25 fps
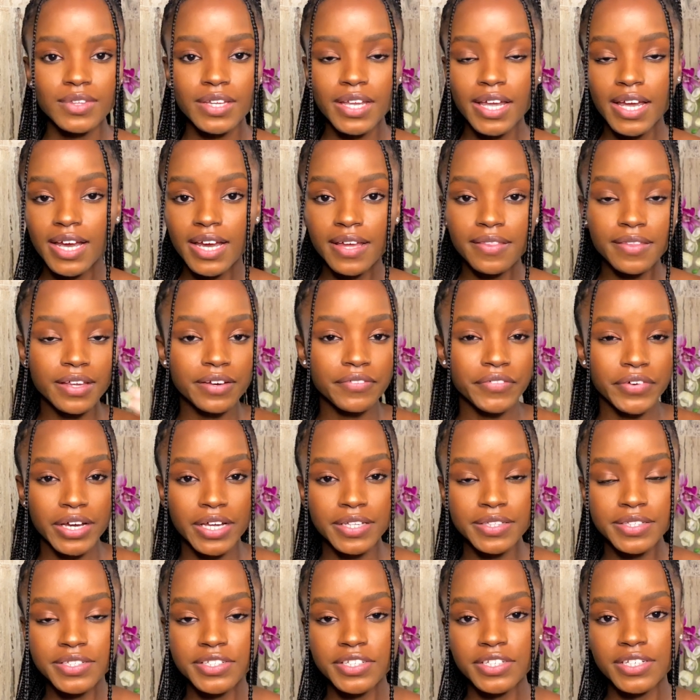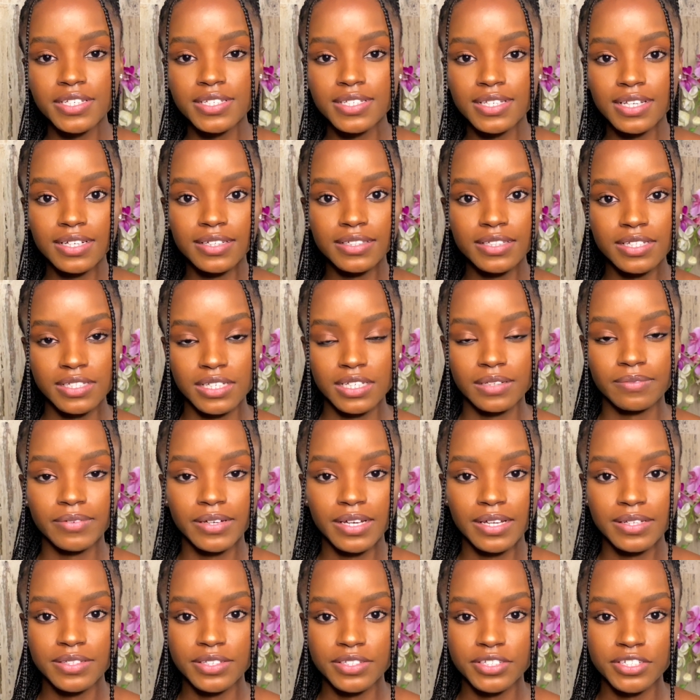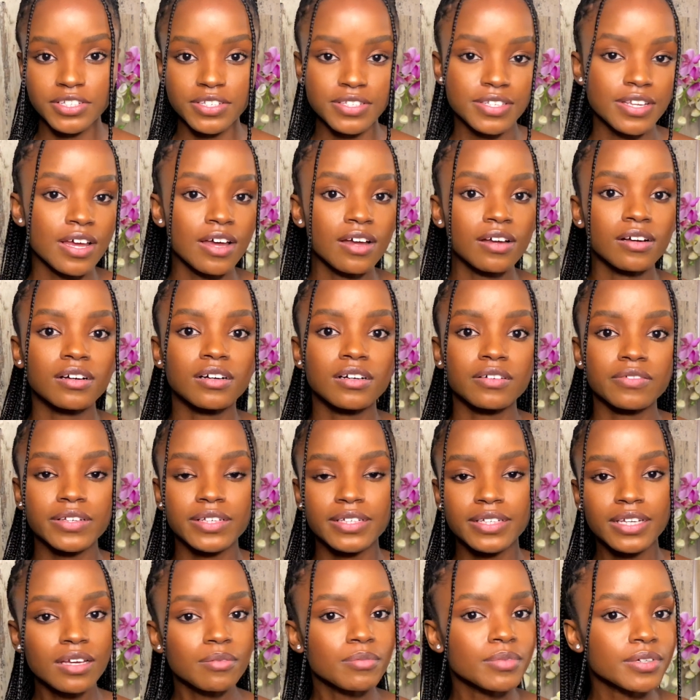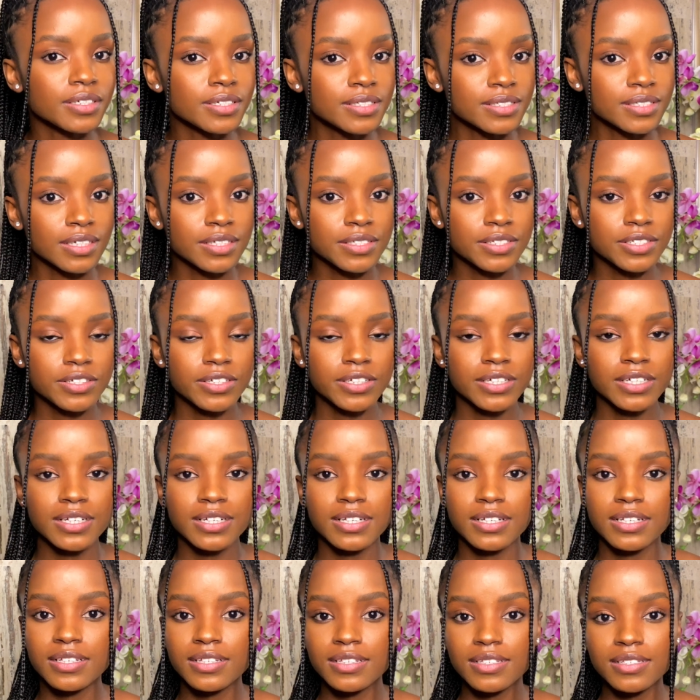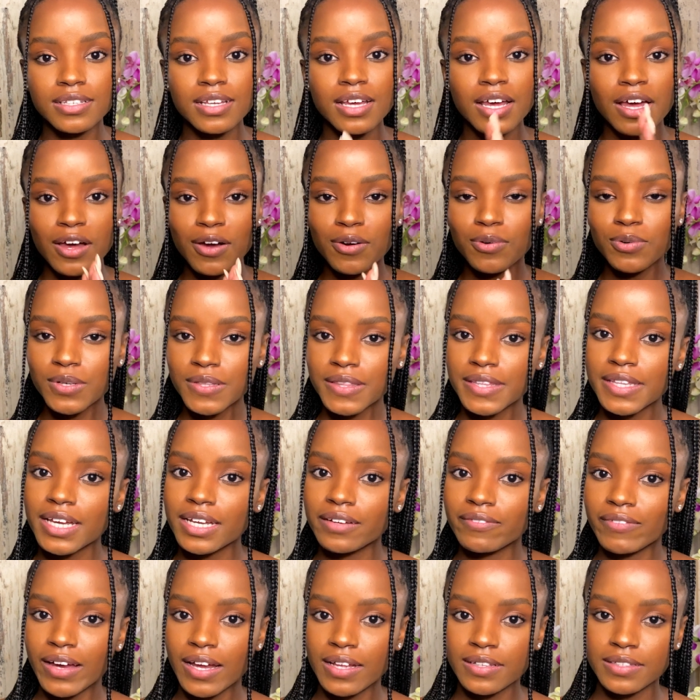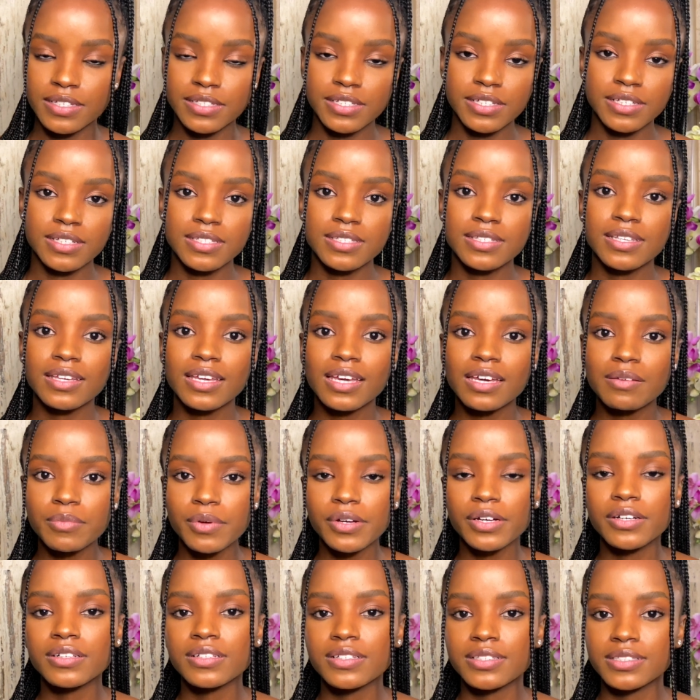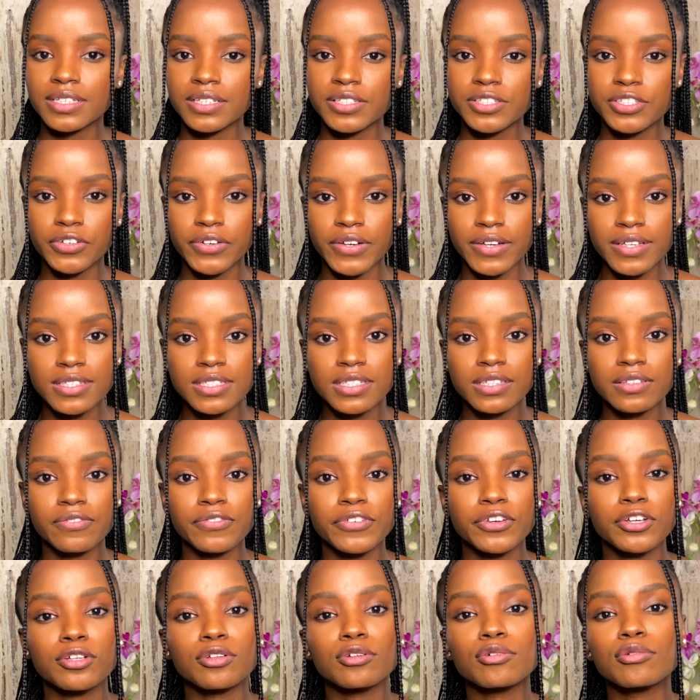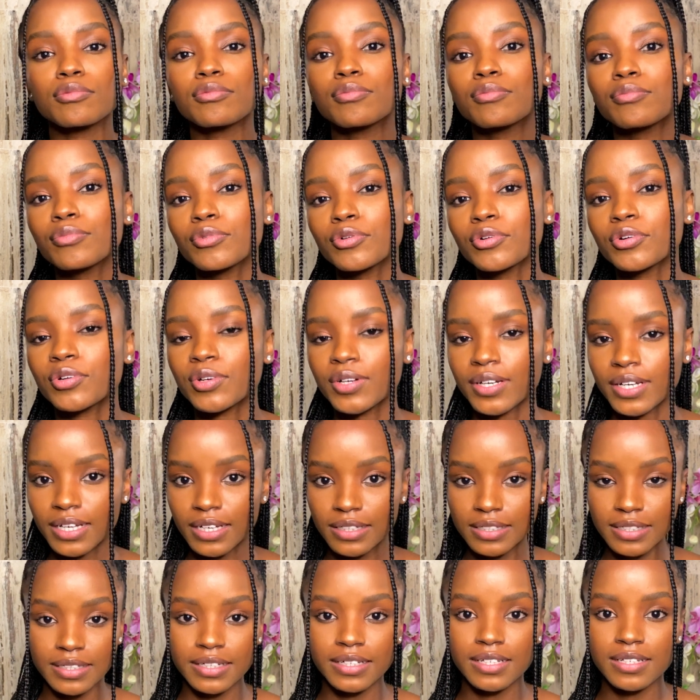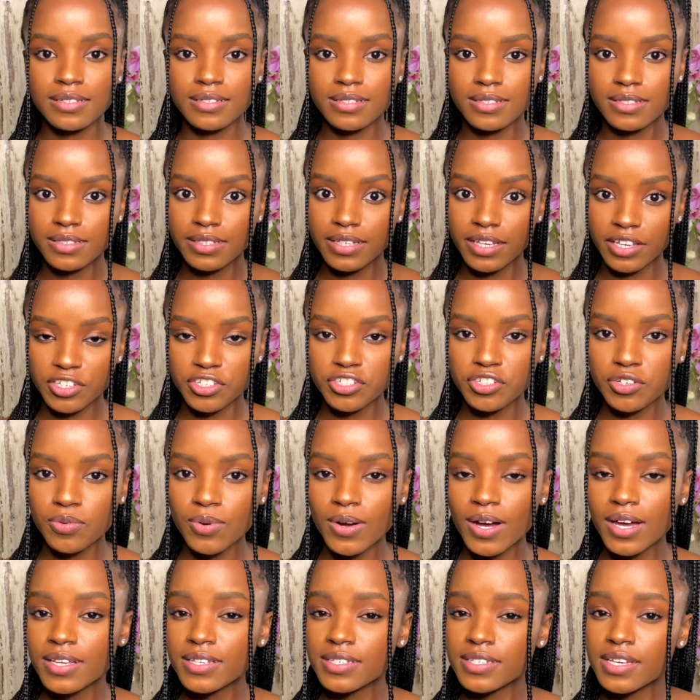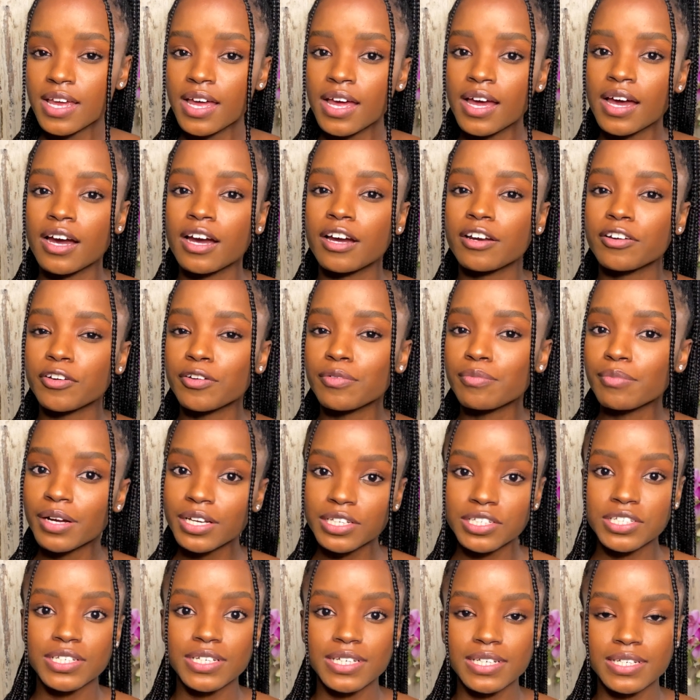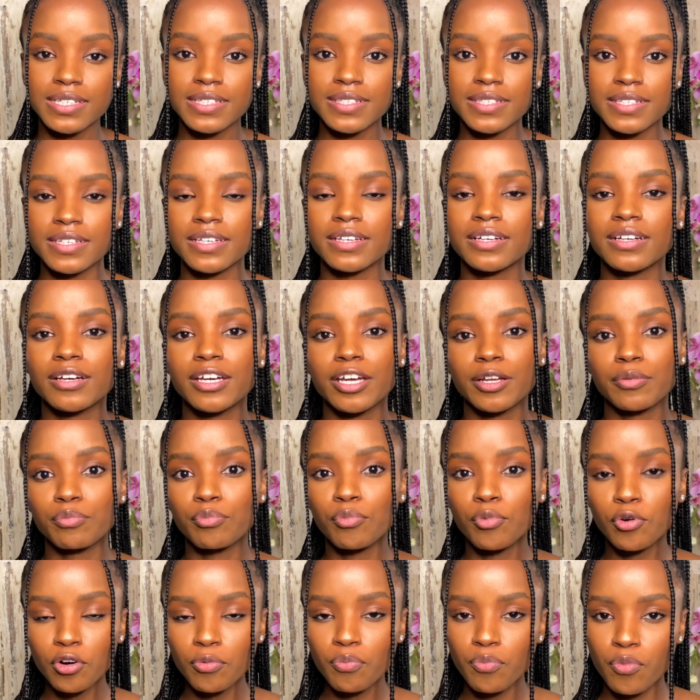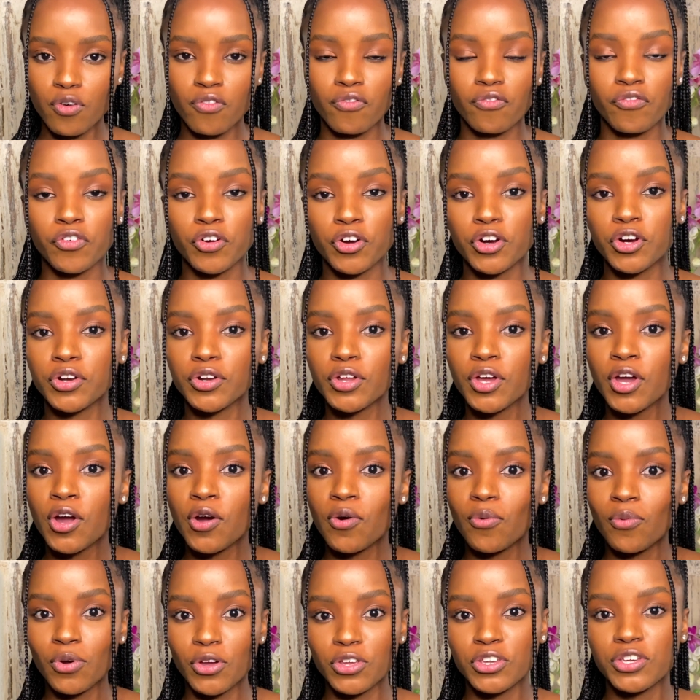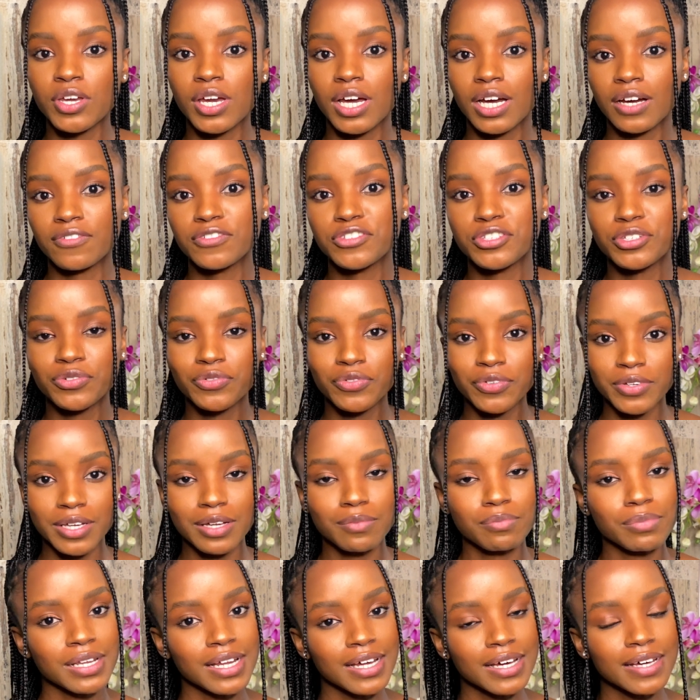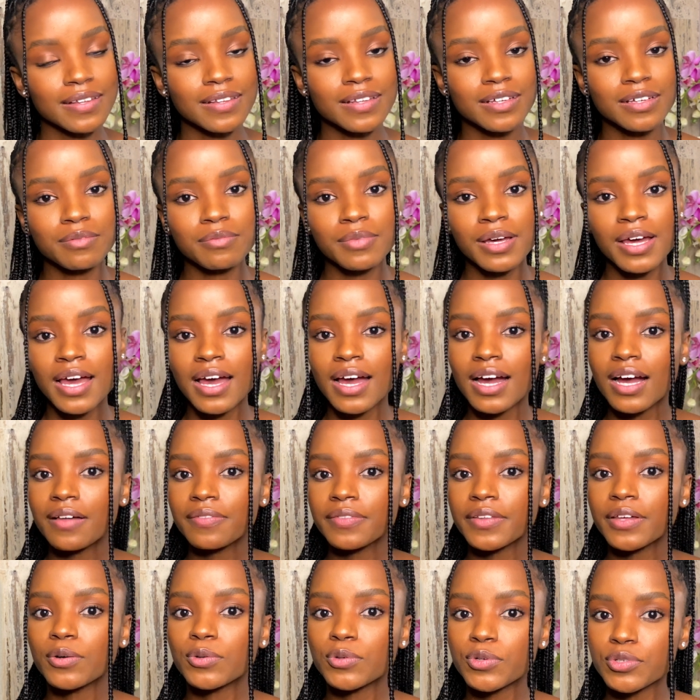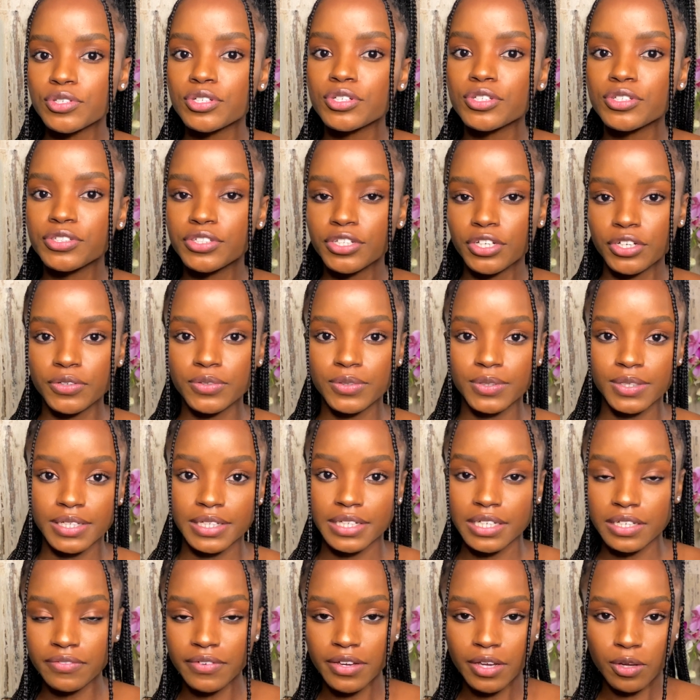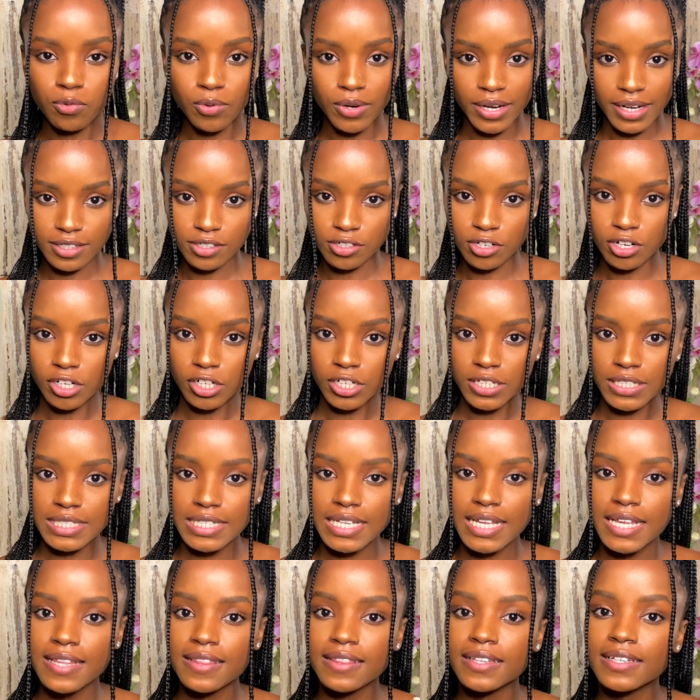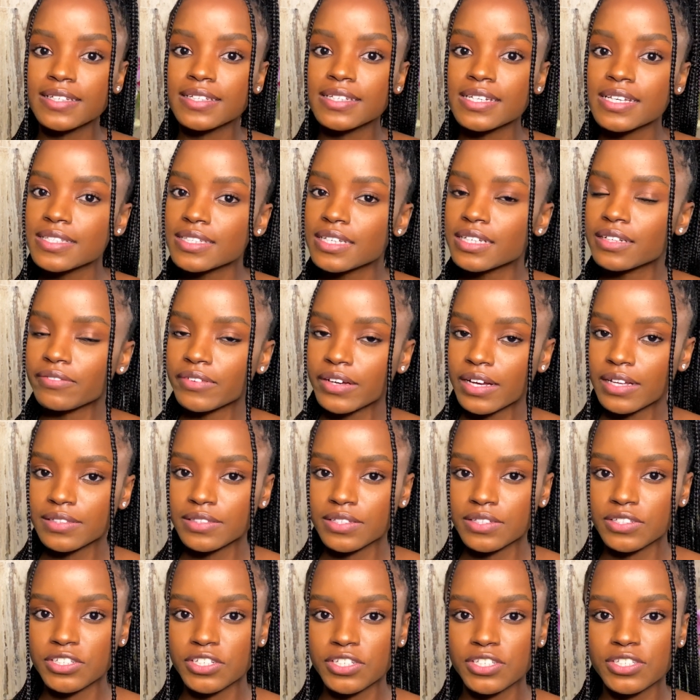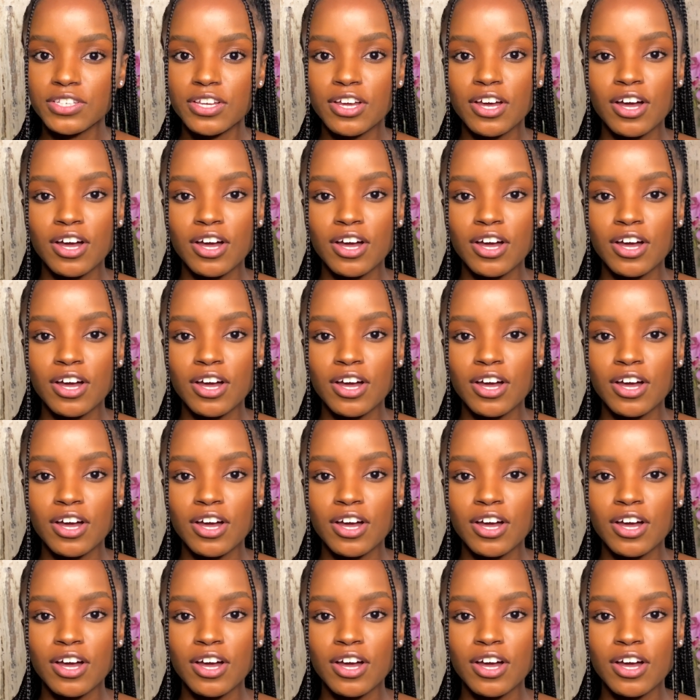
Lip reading: And the advantages and disadvantages of a chemical sunscreen is, with the advantages, the chemical sunscreens feel more elegant texture wise and are much easier and more preferred when you have to reapply them, and they also don't leave a white cast. The disadvantages